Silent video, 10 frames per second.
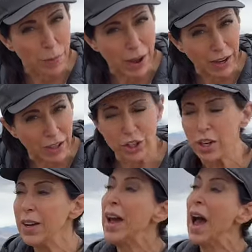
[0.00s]
package.
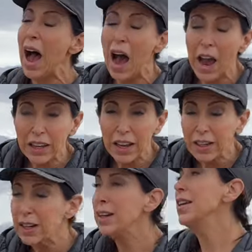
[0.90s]
I
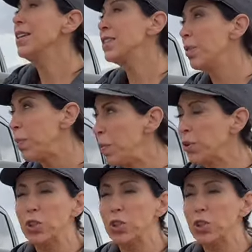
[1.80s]
like it. Some people